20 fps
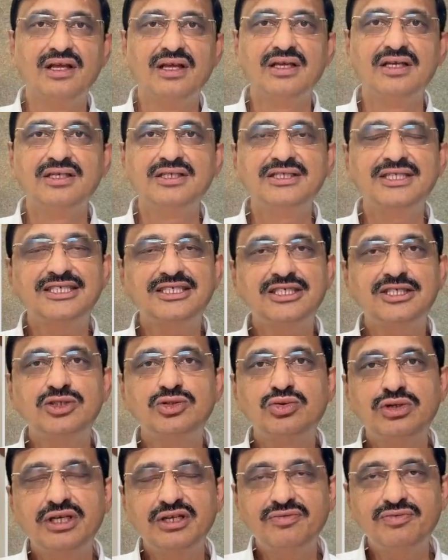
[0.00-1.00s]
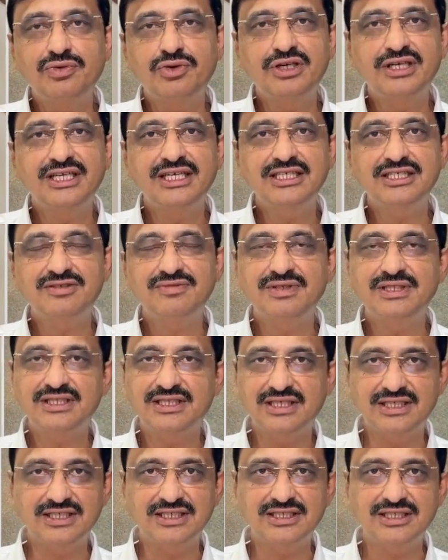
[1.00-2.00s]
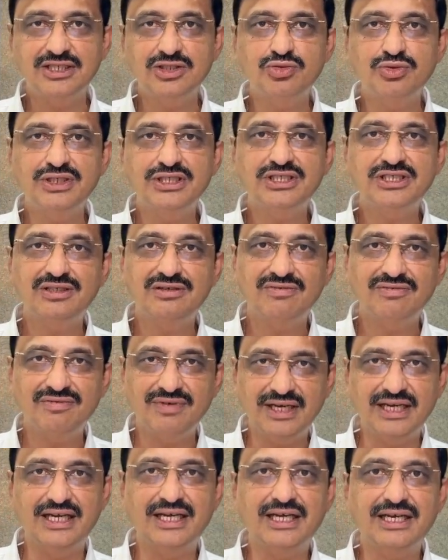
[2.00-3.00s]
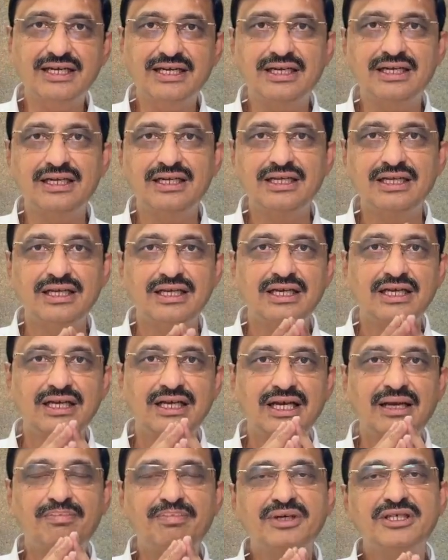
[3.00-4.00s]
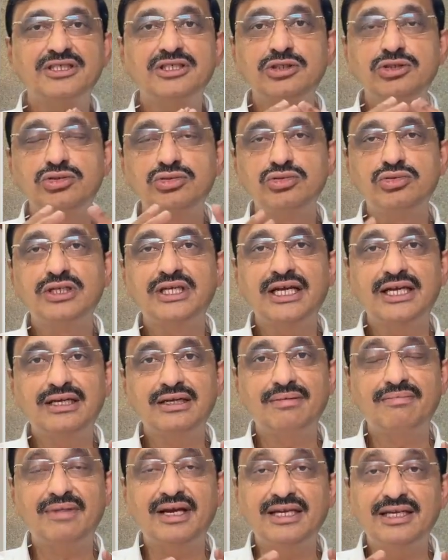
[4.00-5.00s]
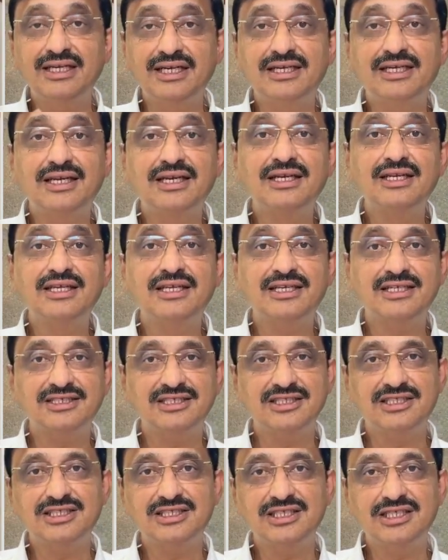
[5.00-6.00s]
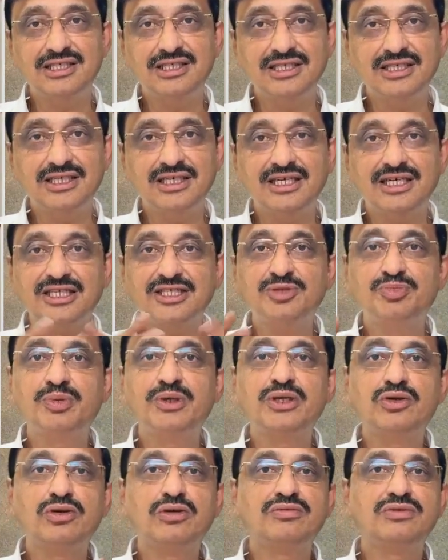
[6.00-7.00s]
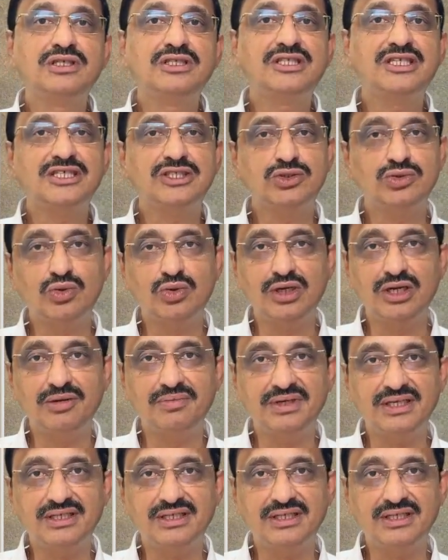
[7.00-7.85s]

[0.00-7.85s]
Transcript: Section 24 deals with a situation where a person should get mandatorily registered irrespective of the threshold limit.